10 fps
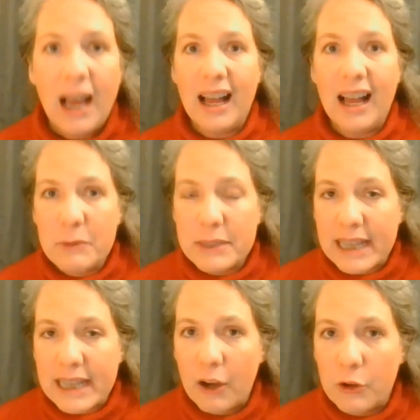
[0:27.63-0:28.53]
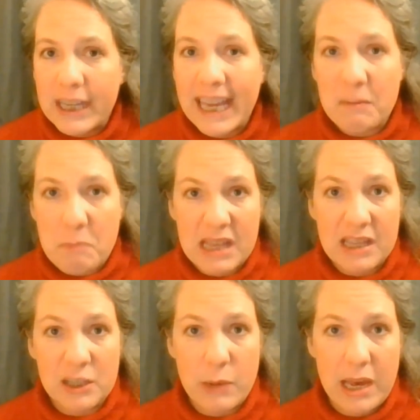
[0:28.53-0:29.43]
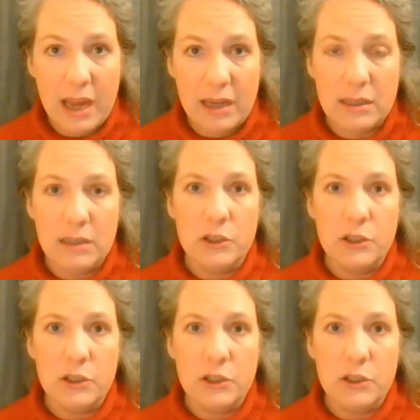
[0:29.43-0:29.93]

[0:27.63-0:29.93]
I was out camping this weekend.